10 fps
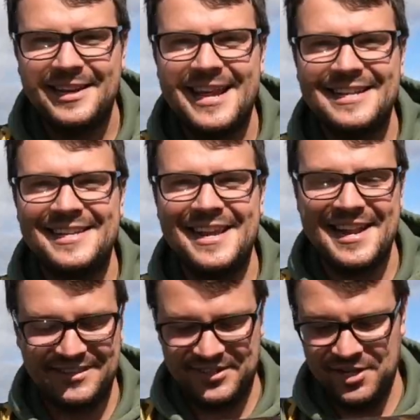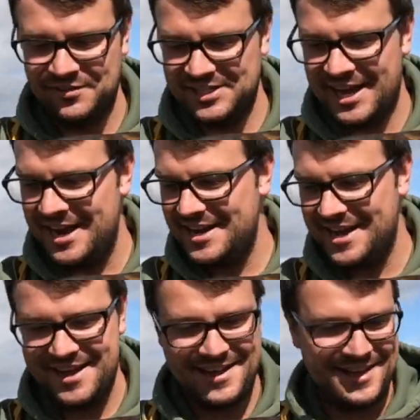Get in, that's the other side.
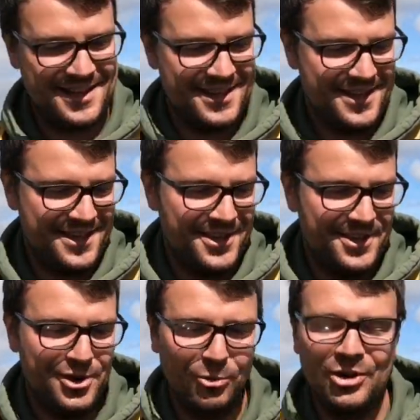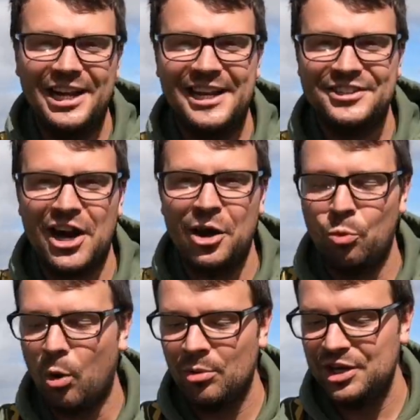Not really a
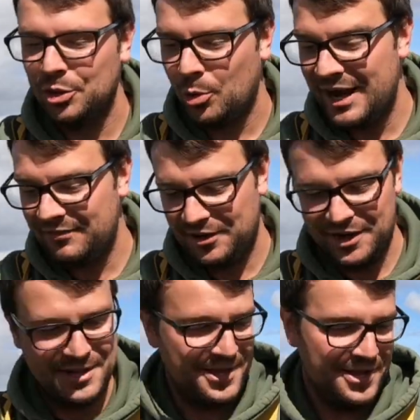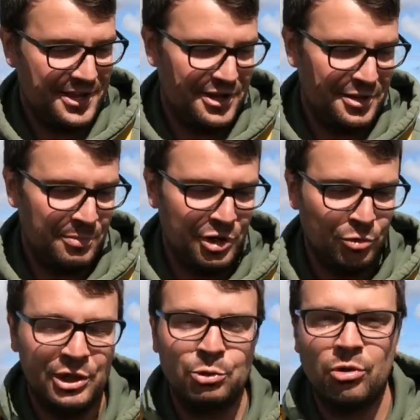dark warrior or whatever, but a
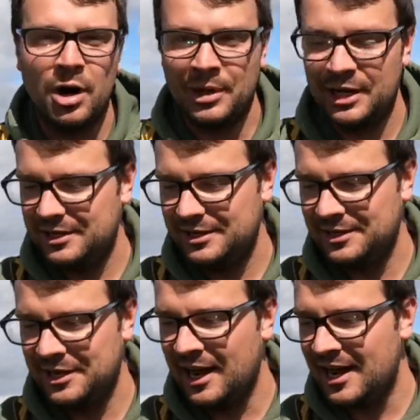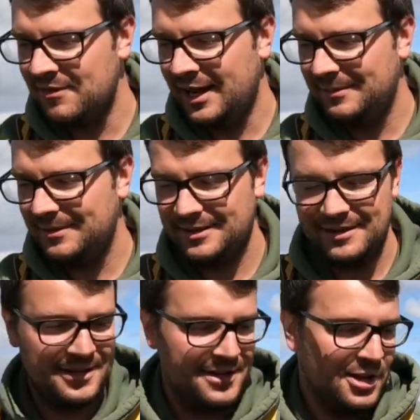real grower. I like that.
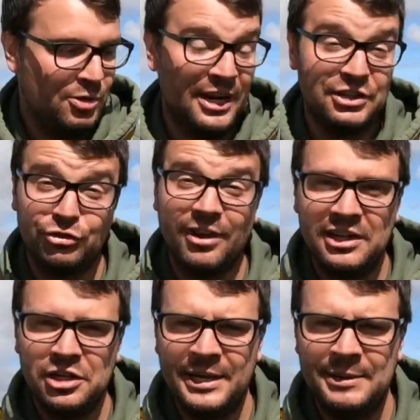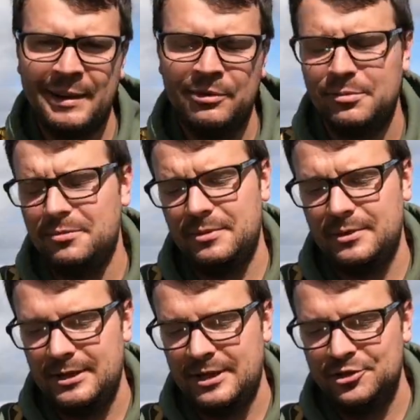Right, does have a little
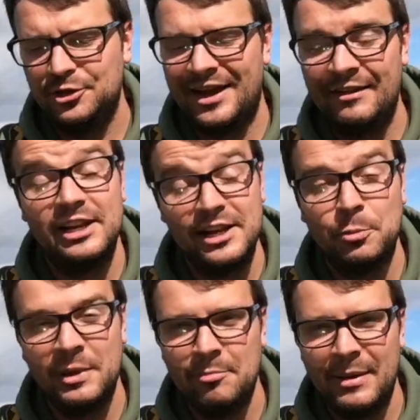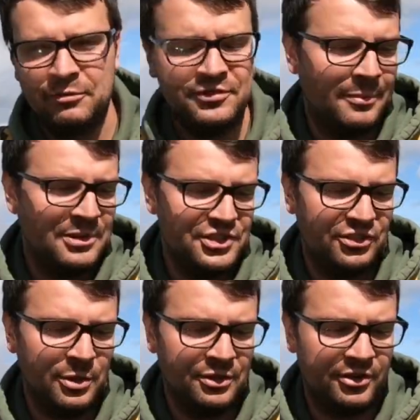bit of mouth damage,
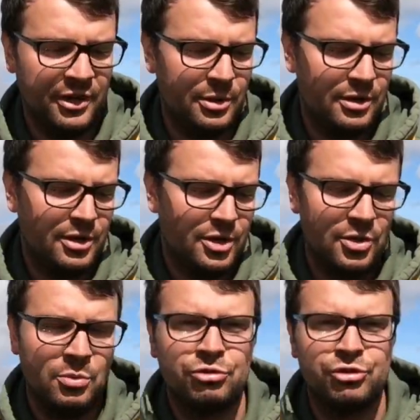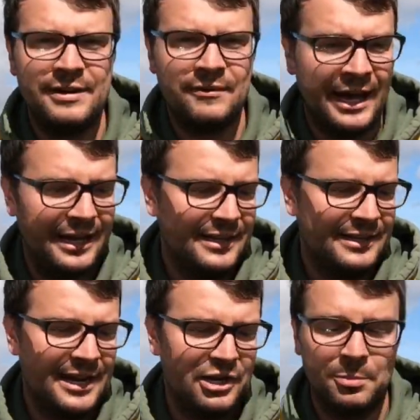this one, so we'll treat that,
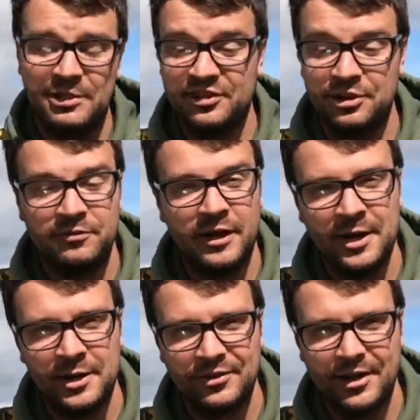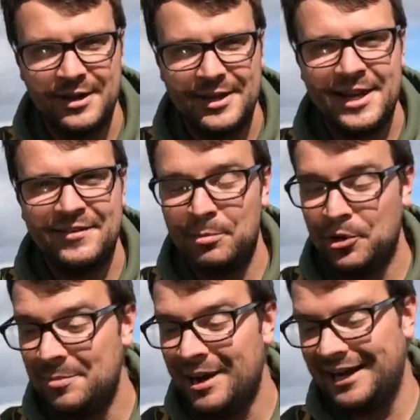get a couple of still photos and
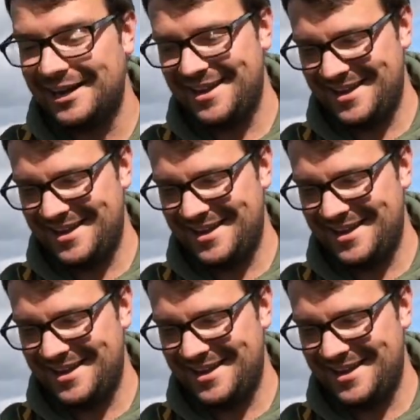put it back.